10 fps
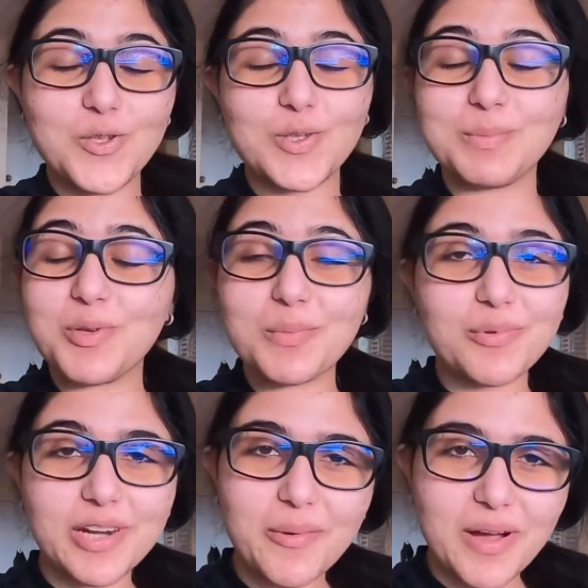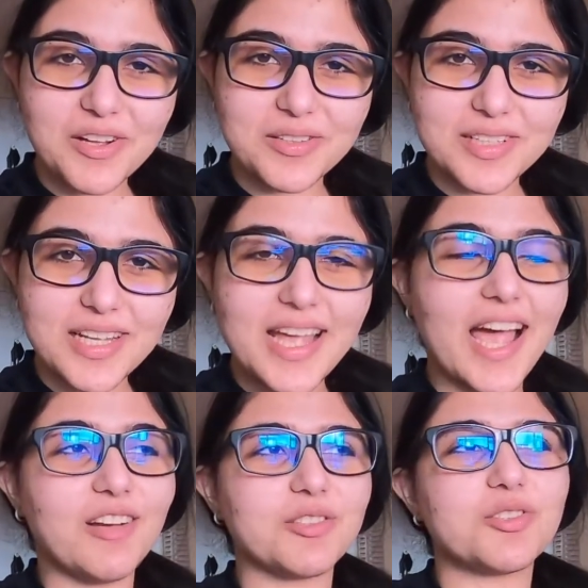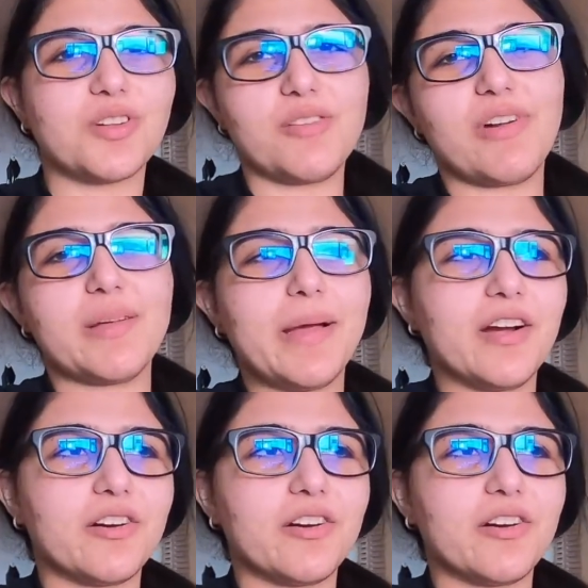So I'm doing pretty well. I also started writing my